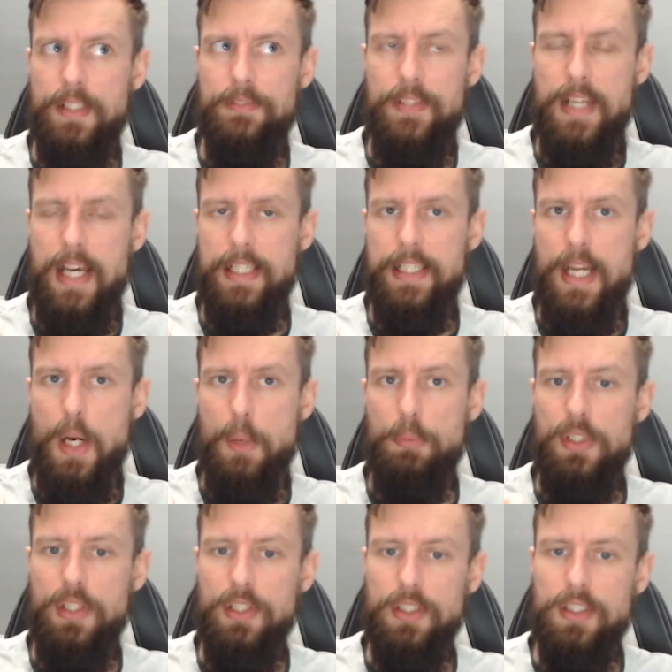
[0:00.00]
of that now,
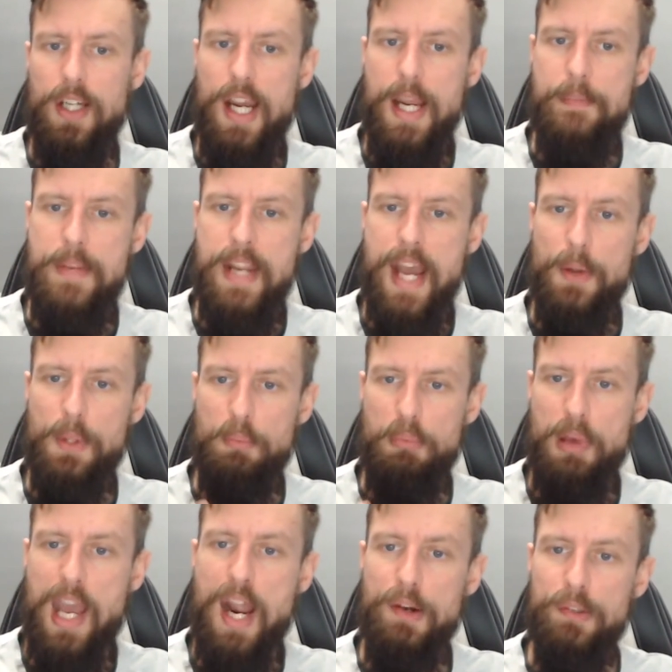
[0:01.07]
because I am now the
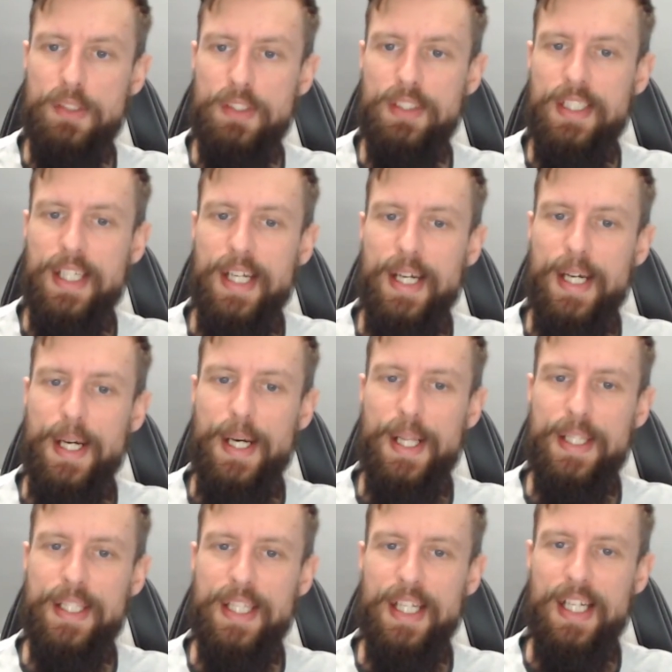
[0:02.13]
parent
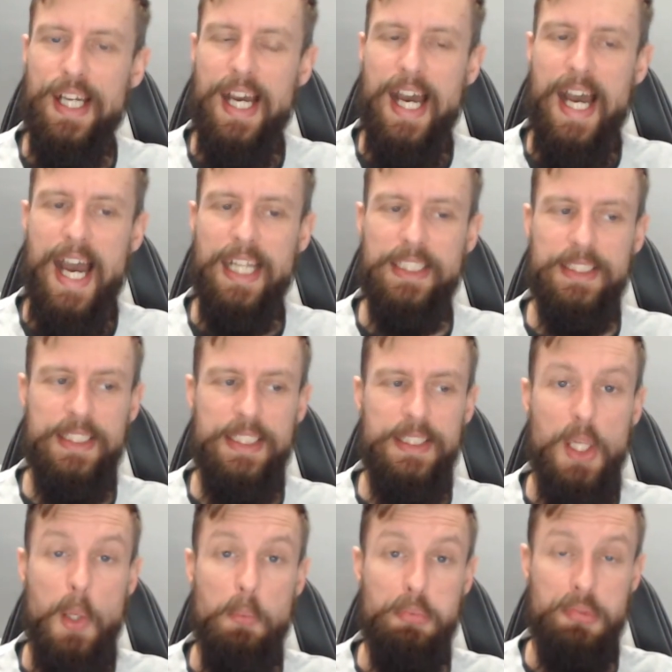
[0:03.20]
that actually
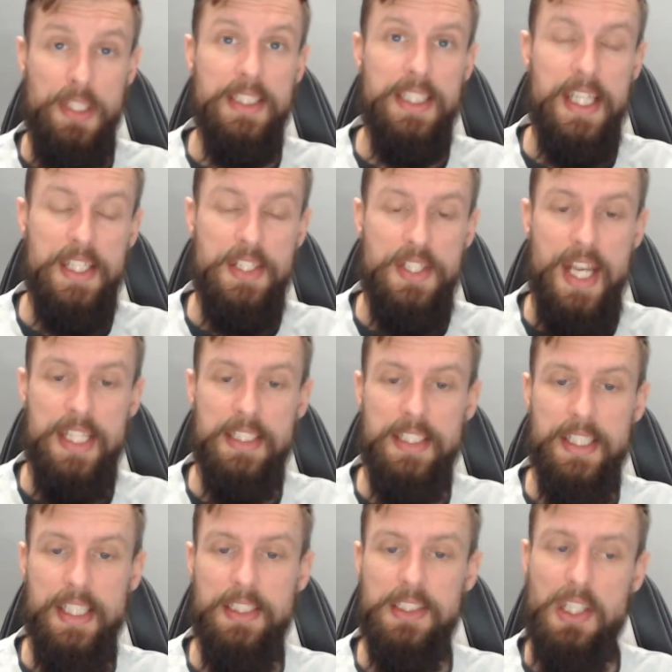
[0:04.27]
told Princess Jess
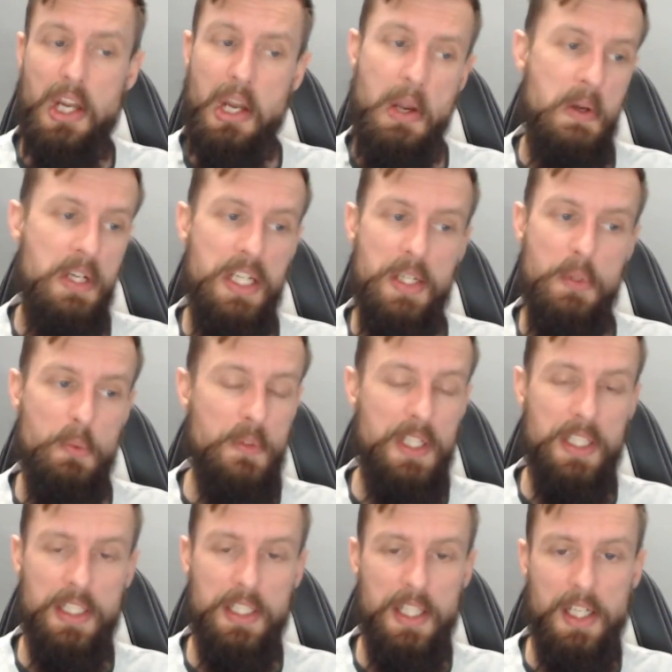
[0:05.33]
this only
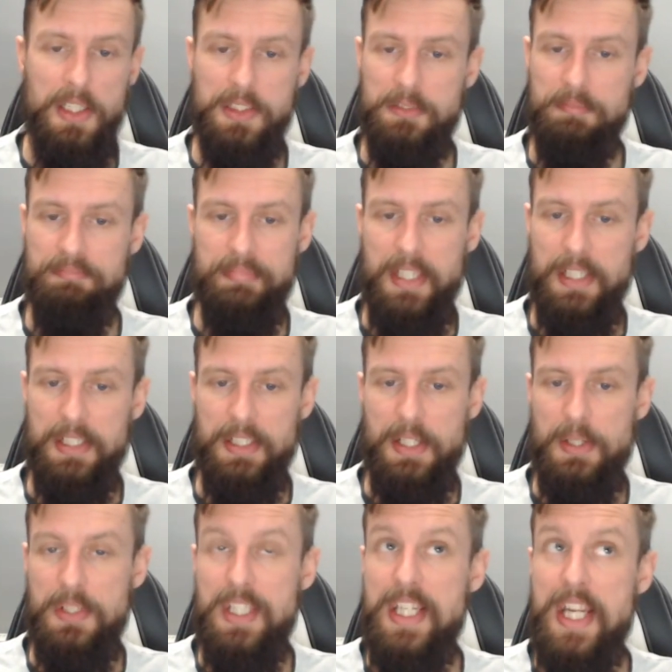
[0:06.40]
within the last, I don't know,
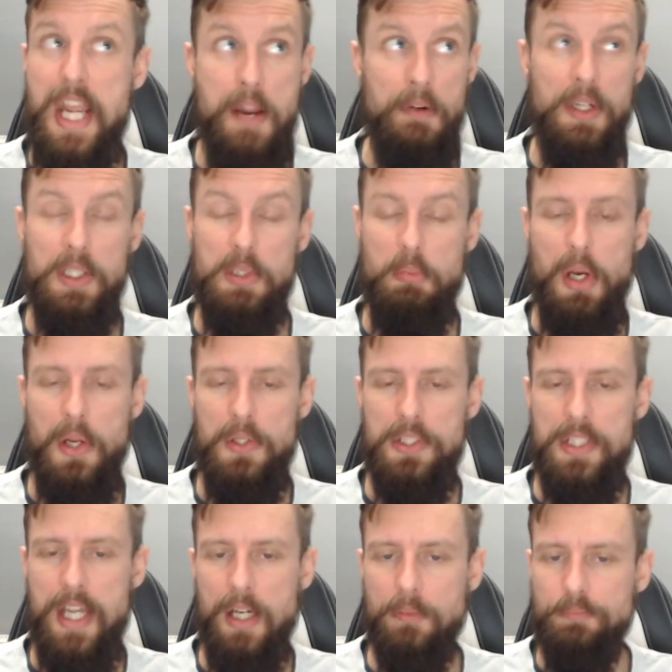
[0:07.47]
year I suppose
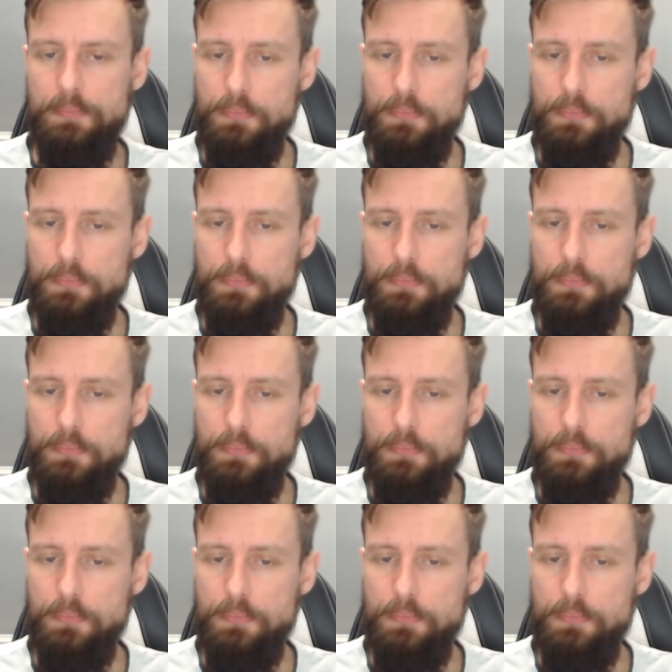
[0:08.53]
now.